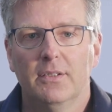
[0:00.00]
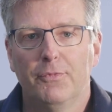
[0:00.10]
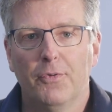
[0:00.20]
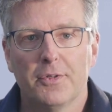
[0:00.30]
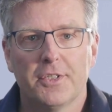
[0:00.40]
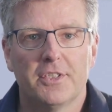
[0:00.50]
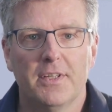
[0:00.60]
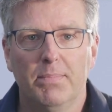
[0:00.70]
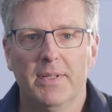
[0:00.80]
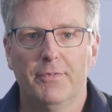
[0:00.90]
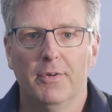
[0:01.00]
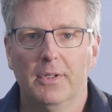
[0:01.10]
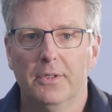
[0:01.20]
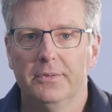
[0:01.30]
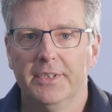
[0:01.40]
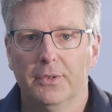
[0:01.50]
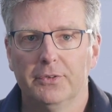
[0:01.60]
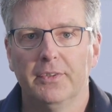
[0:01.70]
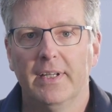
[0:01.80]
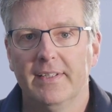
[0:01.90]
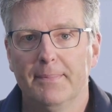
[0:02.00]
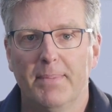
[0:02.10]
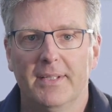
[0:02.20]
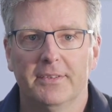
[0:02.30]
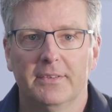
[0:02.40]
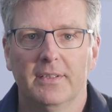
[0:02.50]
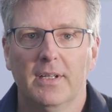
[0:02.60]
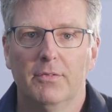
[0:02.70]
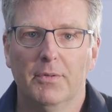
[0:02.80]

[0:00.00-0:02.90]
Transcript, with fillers: The forces simply follow the alternating pattern